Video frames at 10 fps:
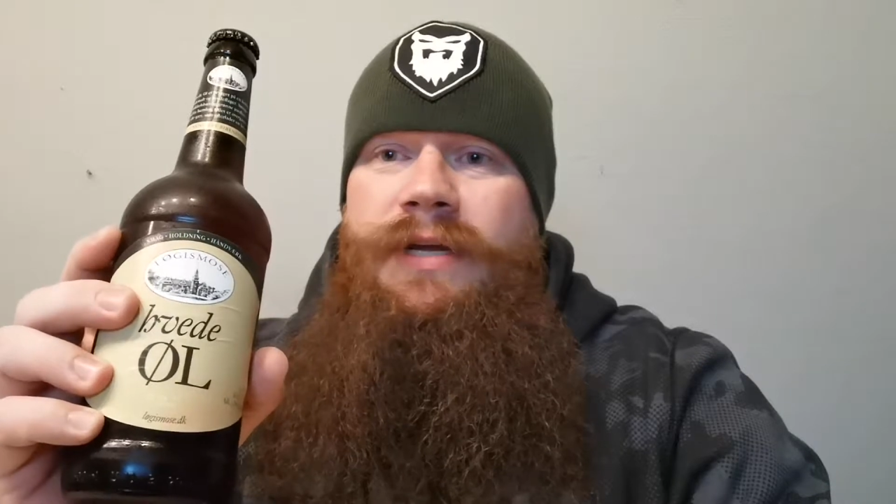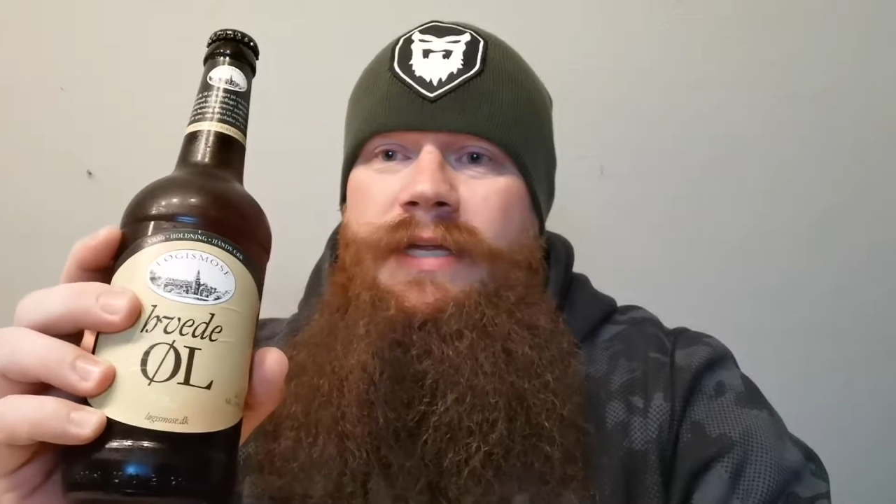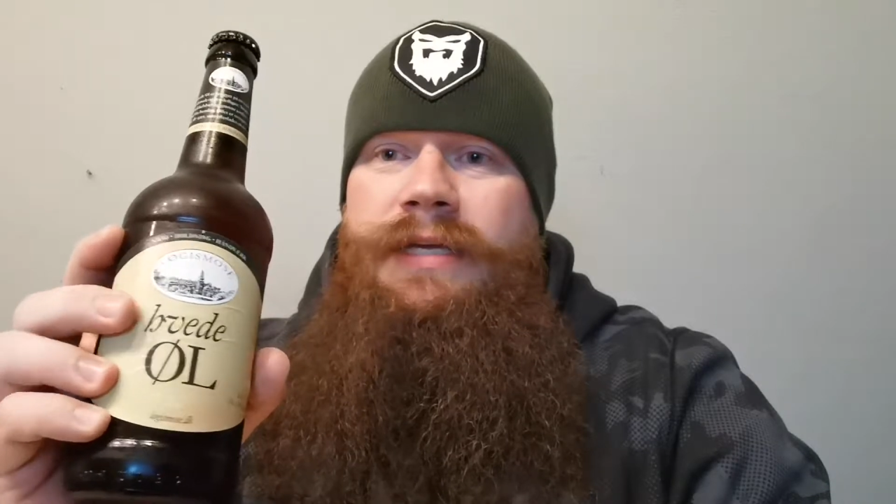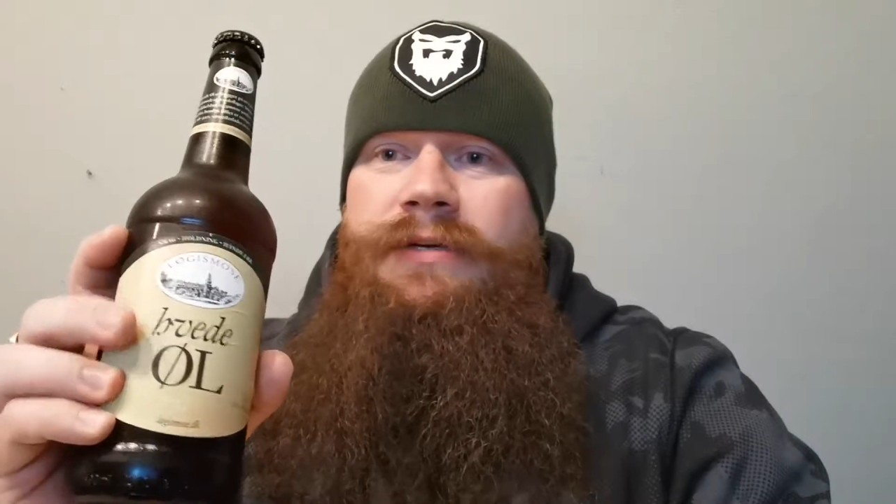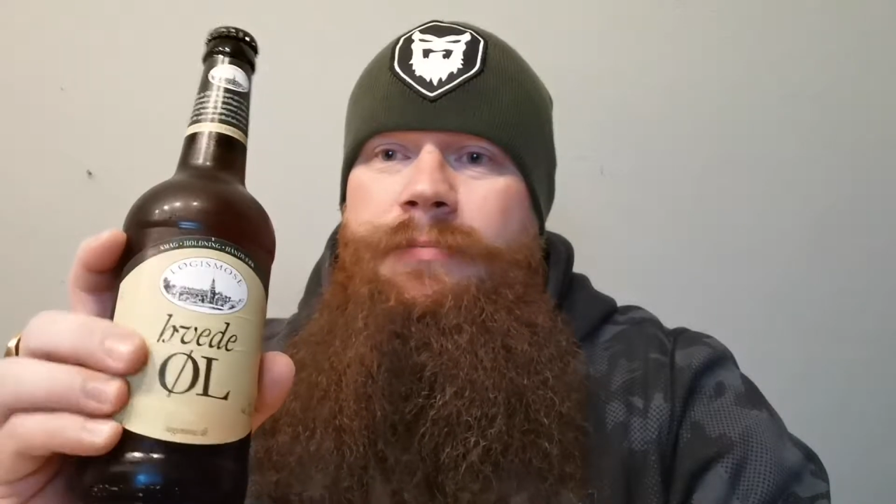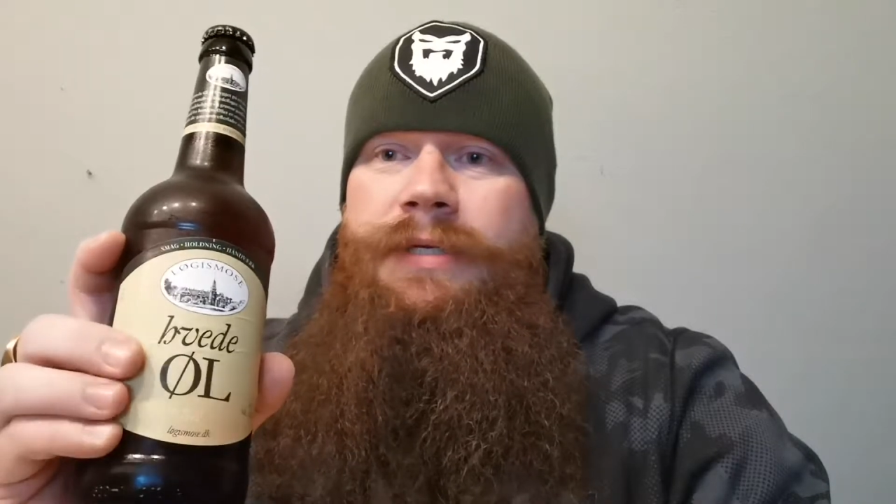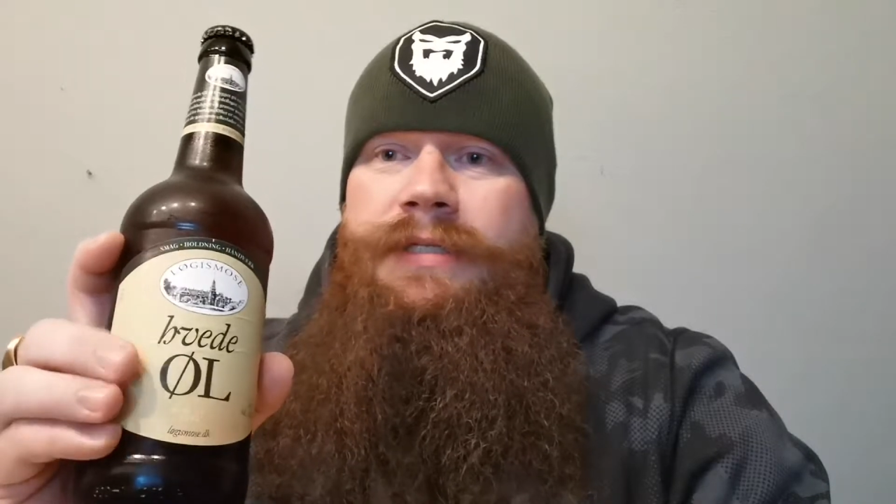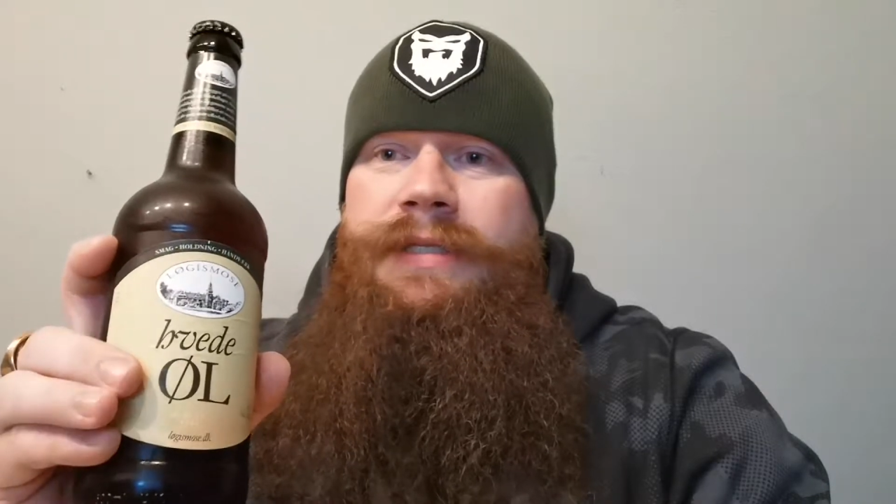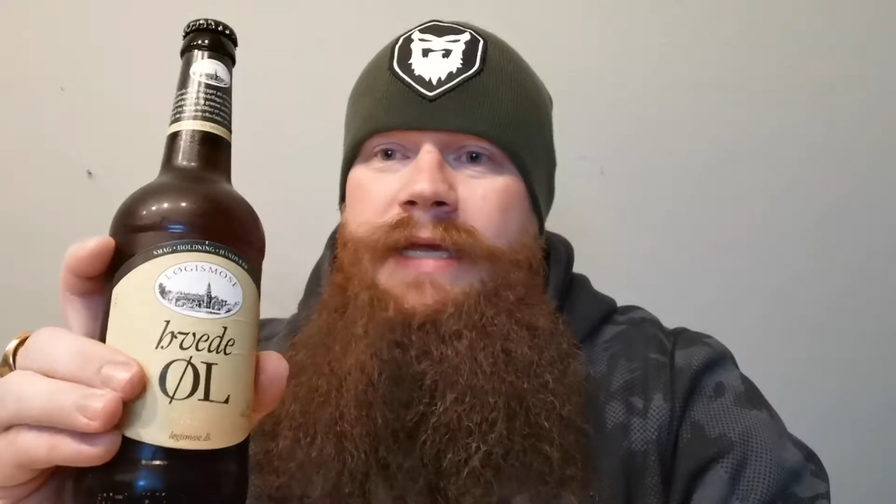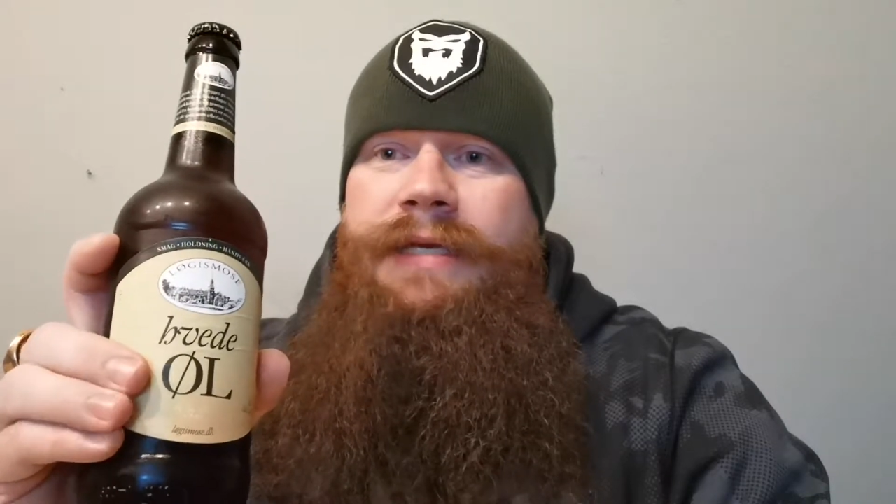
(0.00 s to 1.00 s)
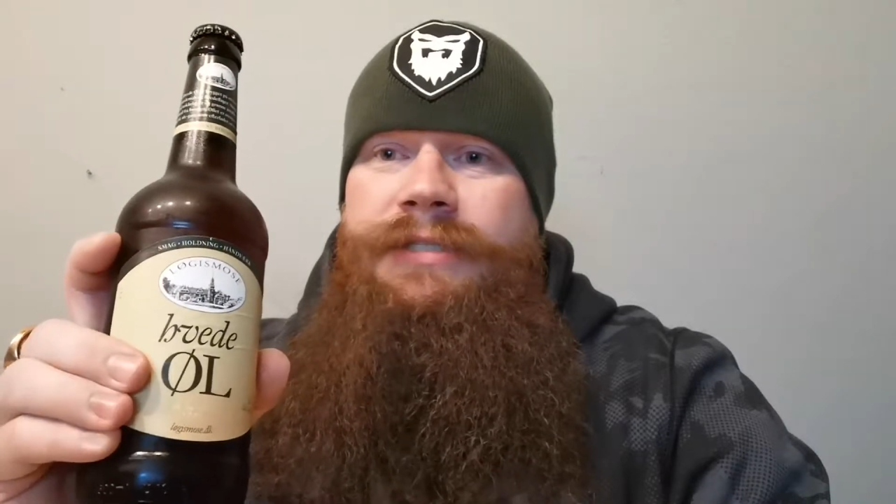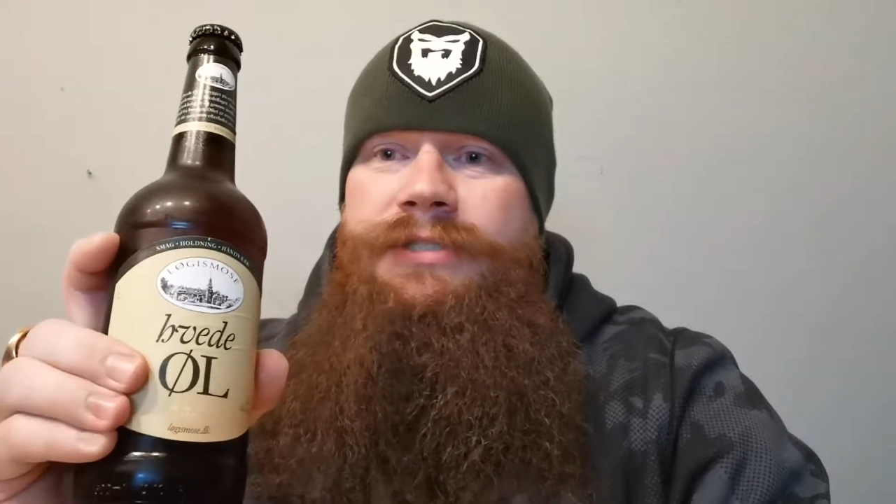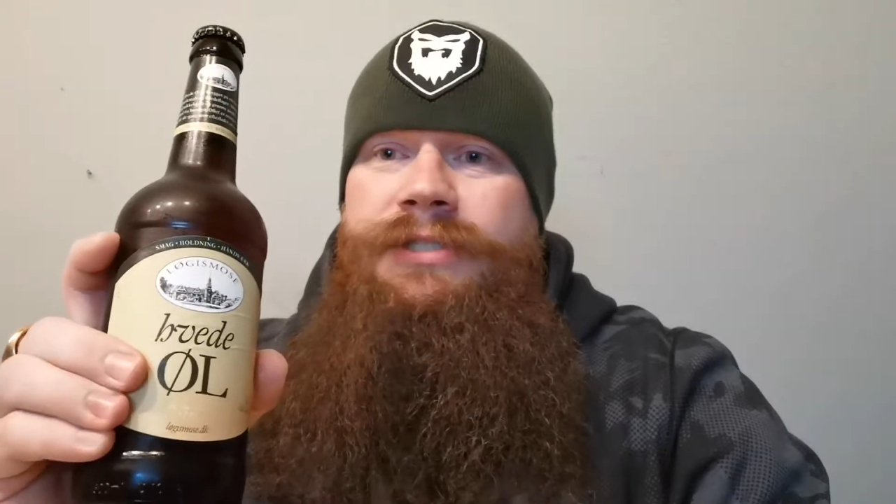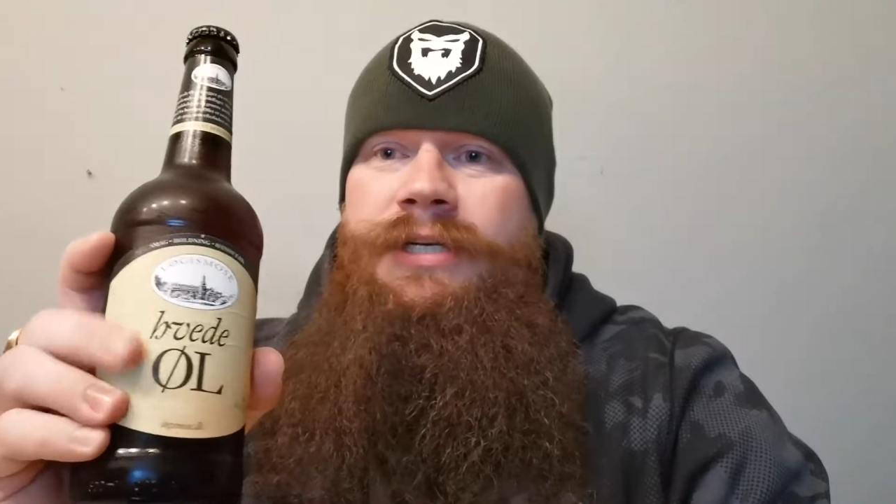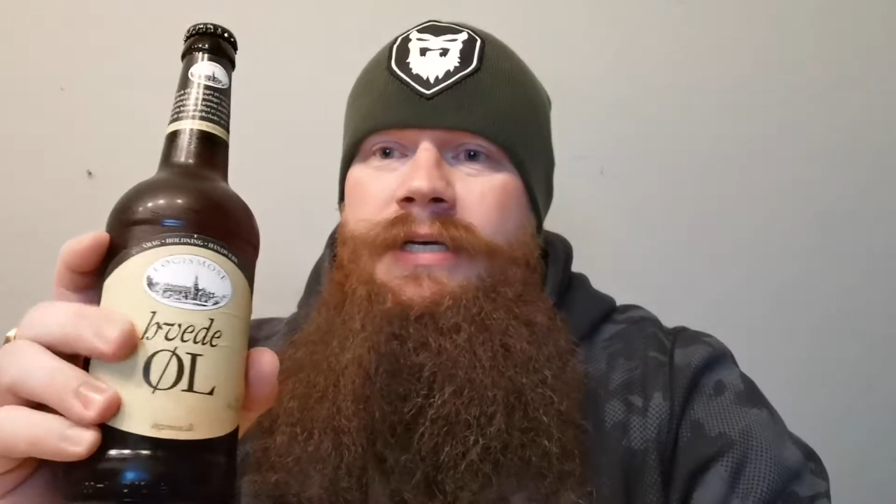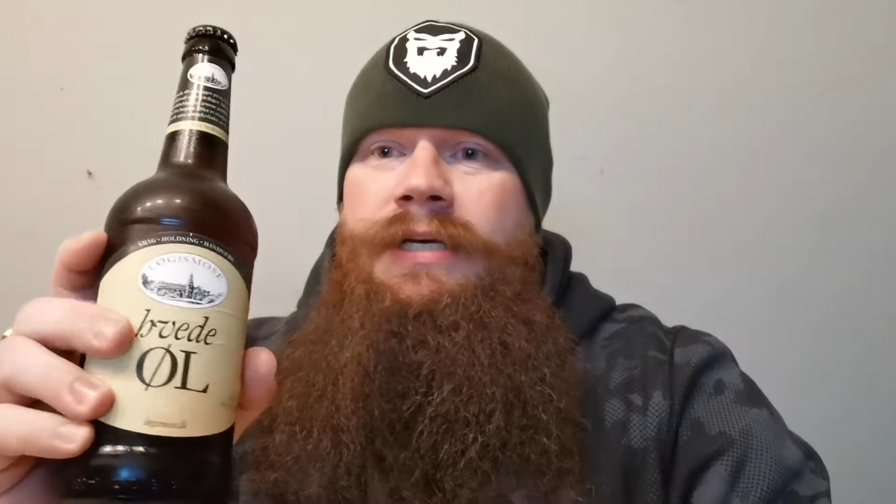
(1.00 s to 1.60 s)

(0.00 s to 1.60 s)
right here, but in Danish.